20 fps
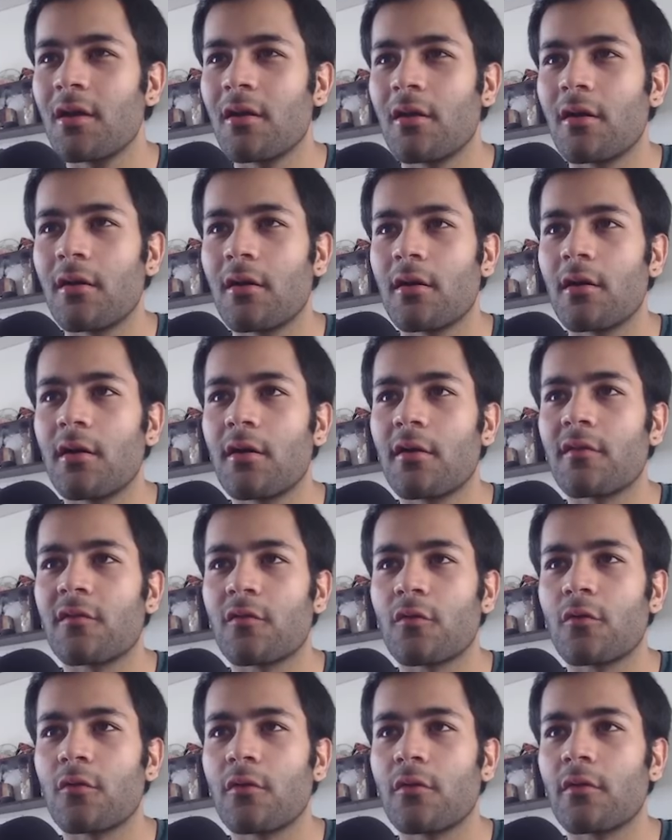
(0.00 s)
Uh,
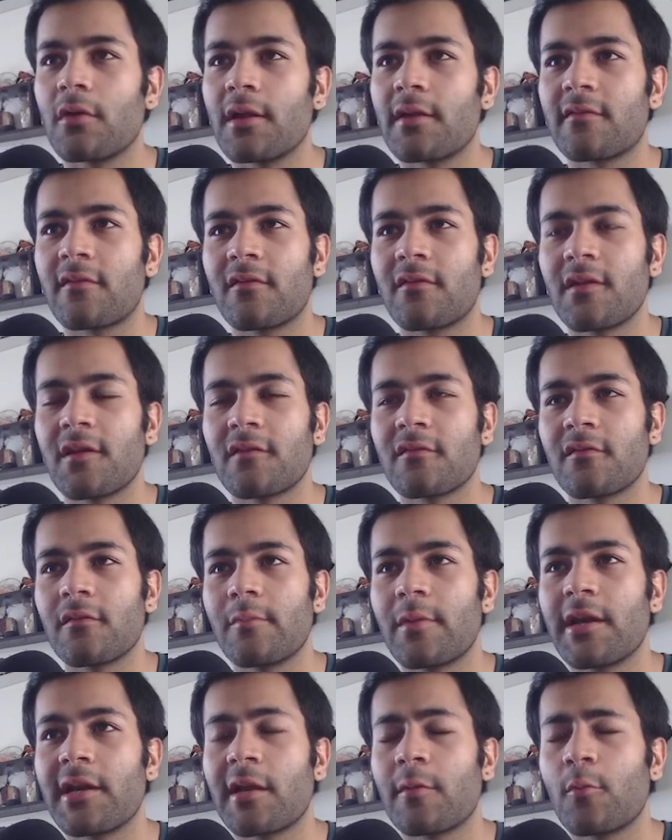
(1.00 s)
so let's change the
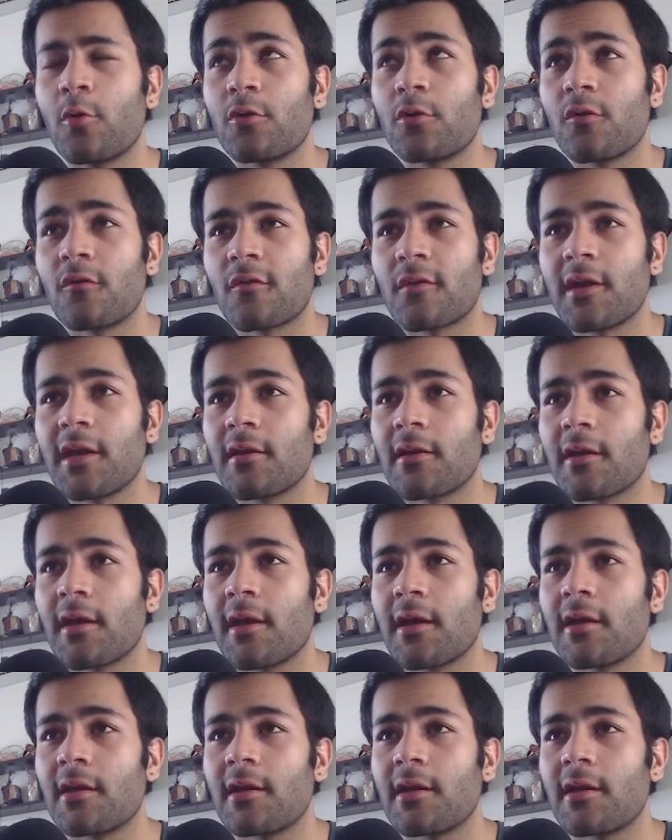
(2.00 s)
blending mode to screen again